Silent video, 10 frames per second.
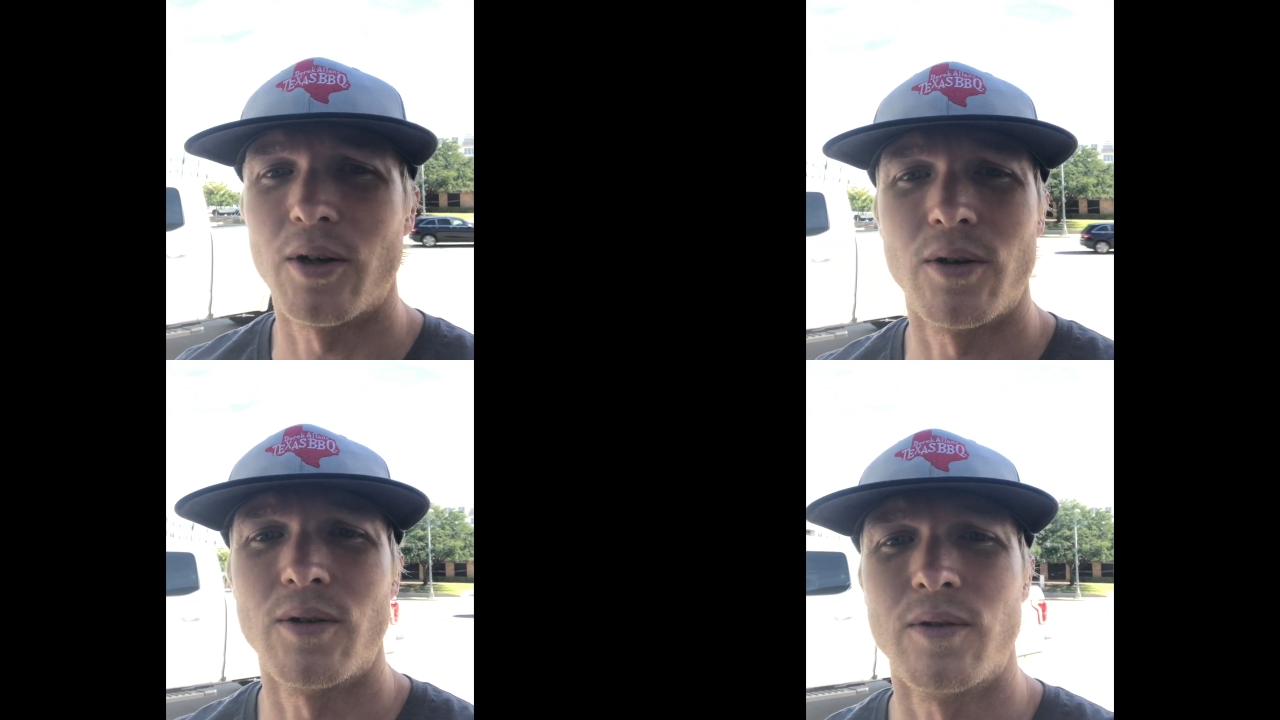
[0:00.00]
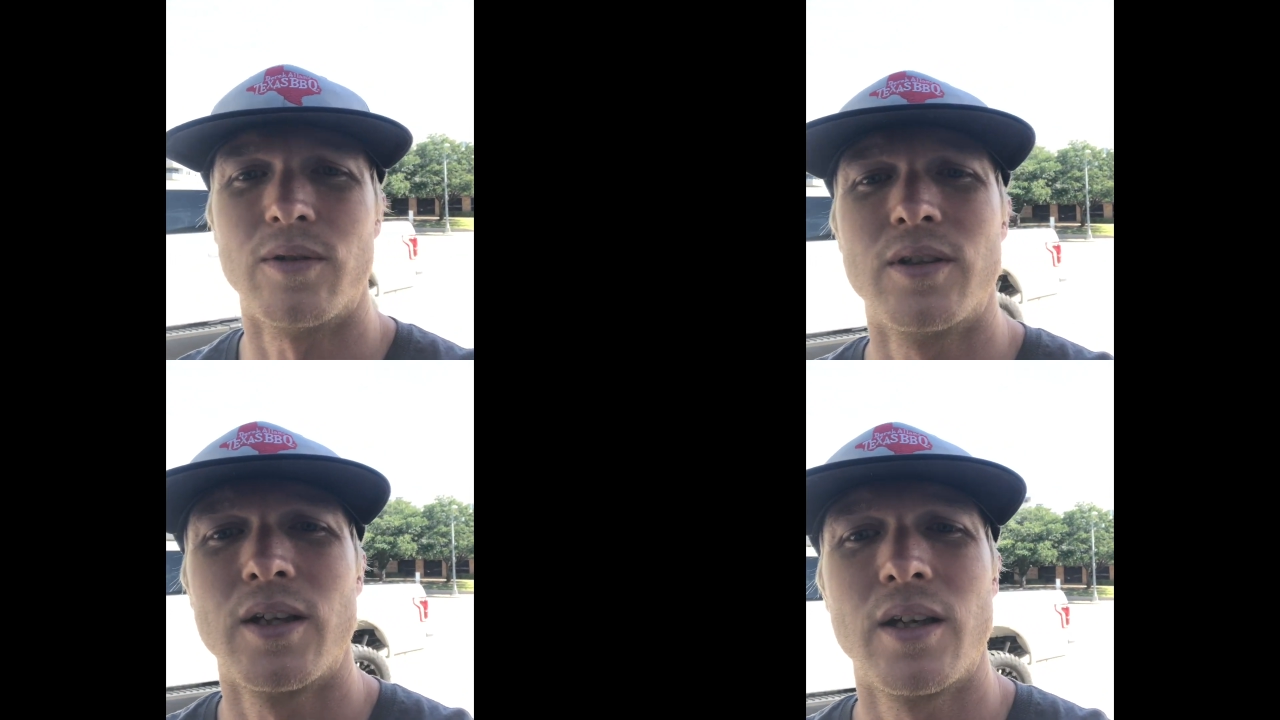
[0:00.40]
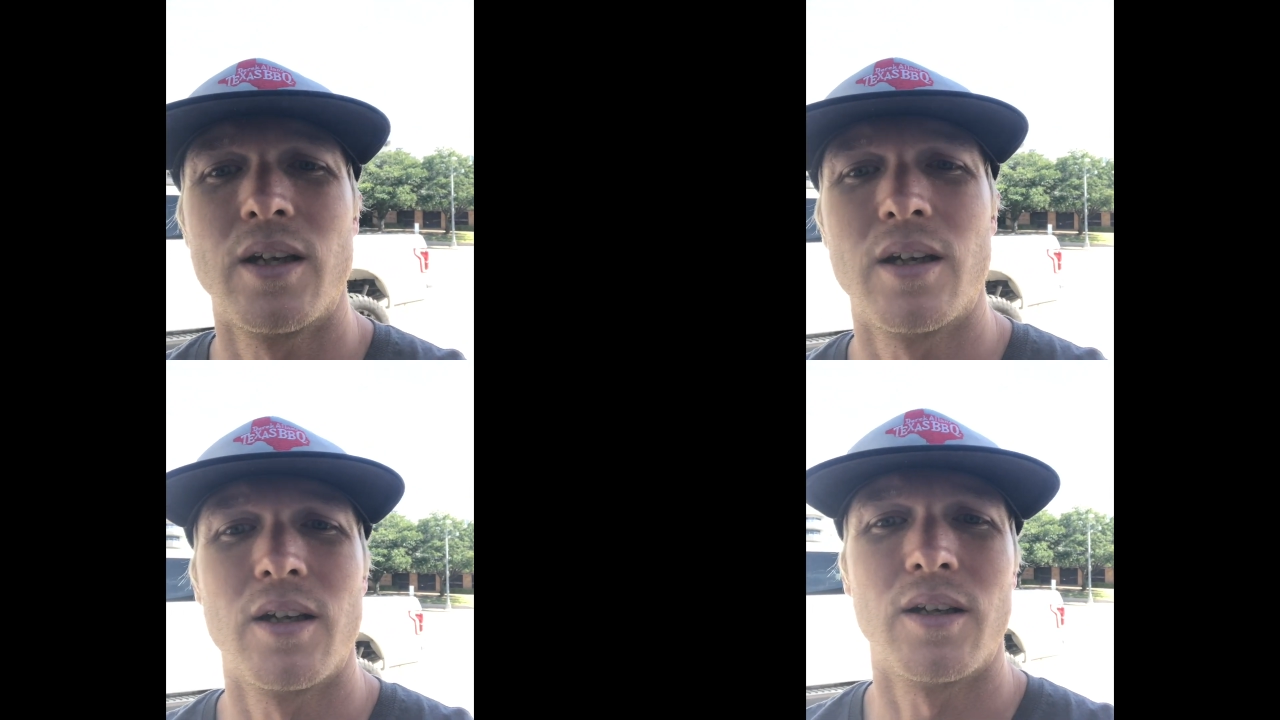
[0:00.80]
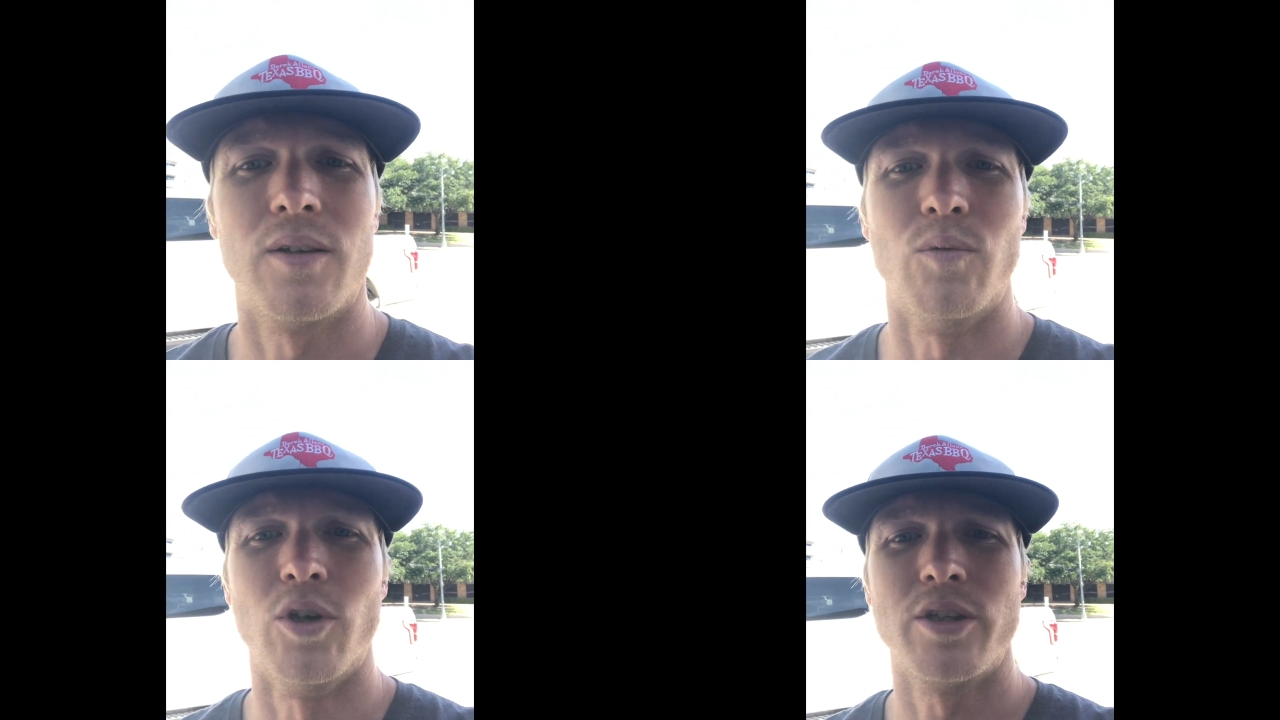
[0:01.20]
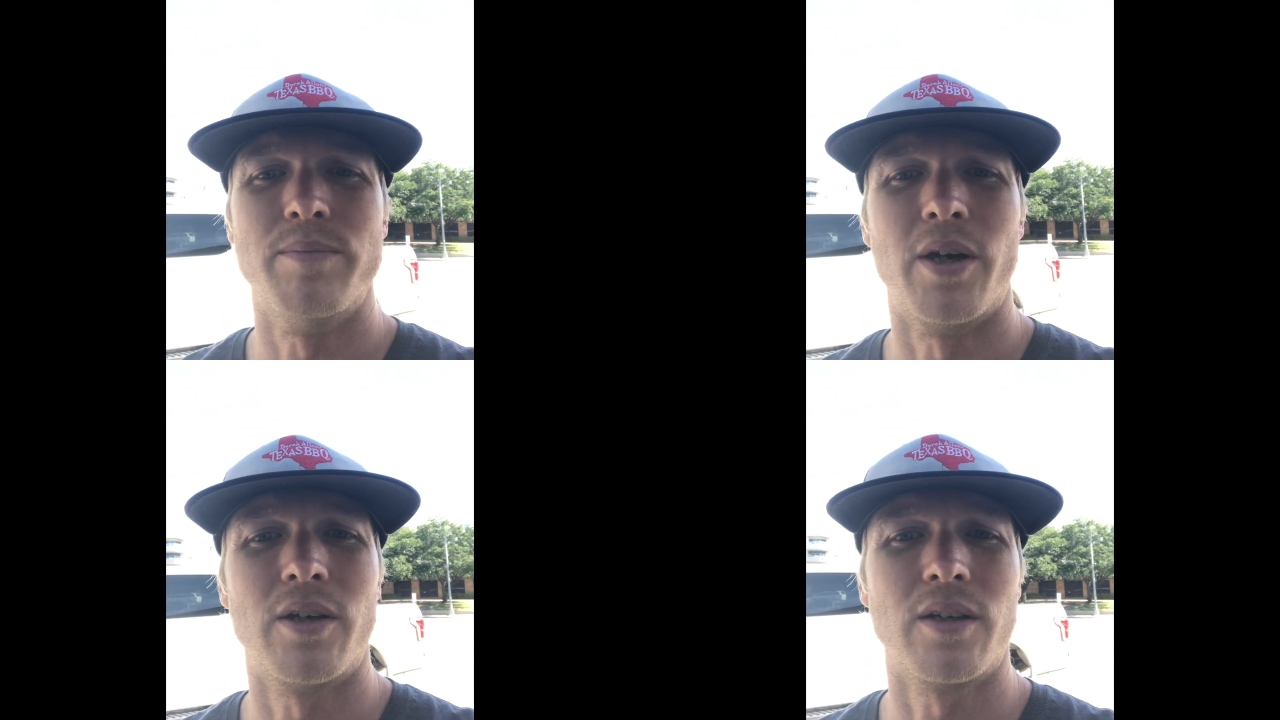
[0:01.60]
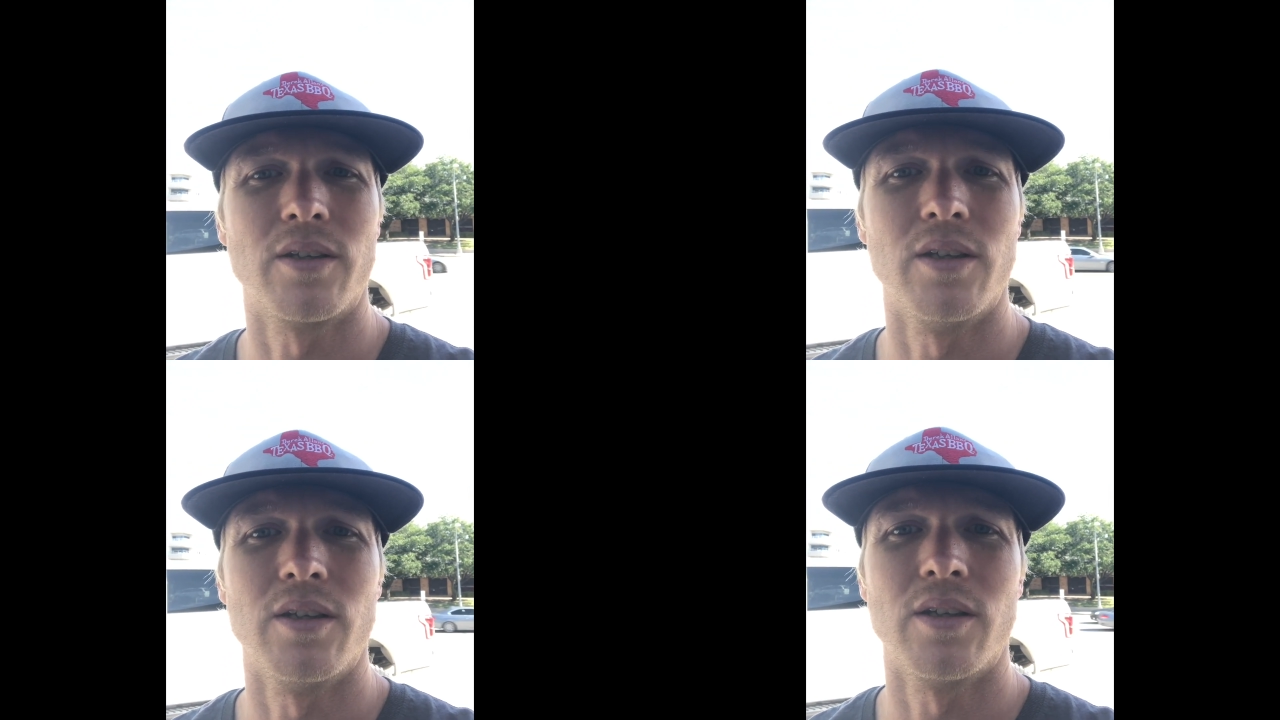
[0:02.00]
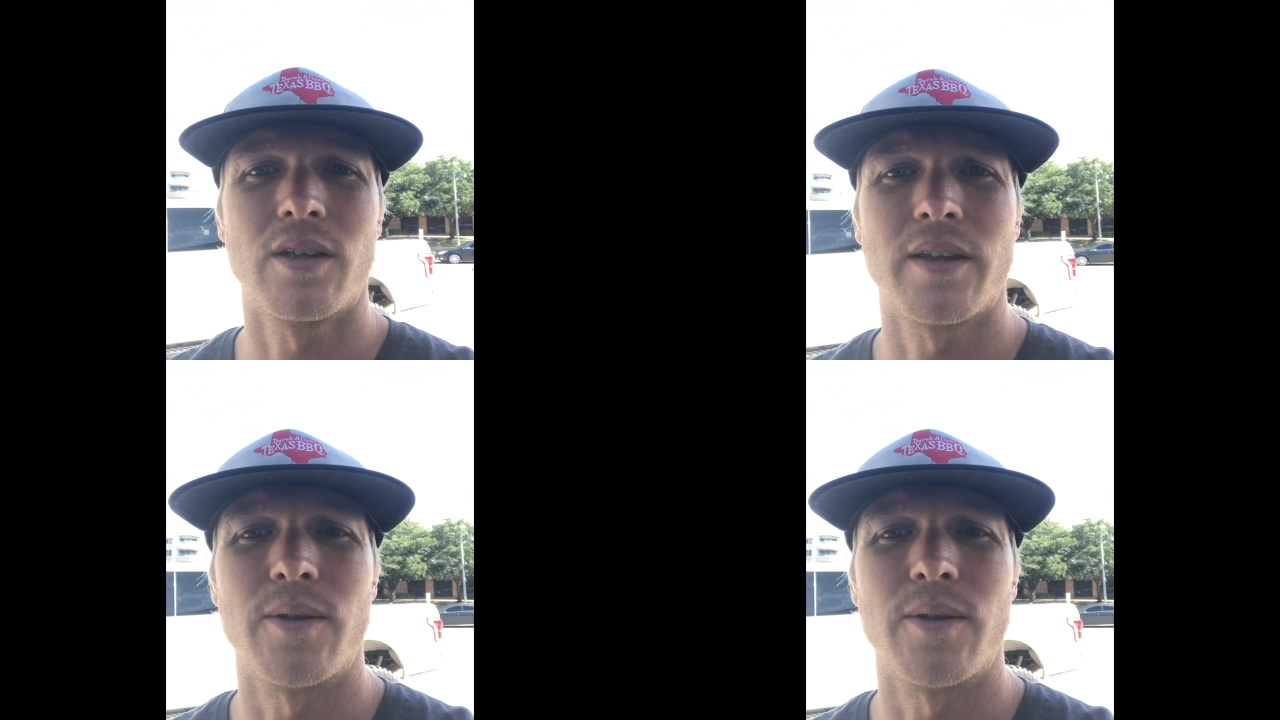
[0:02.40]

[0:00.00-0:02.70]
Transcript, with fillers: old wood barn look.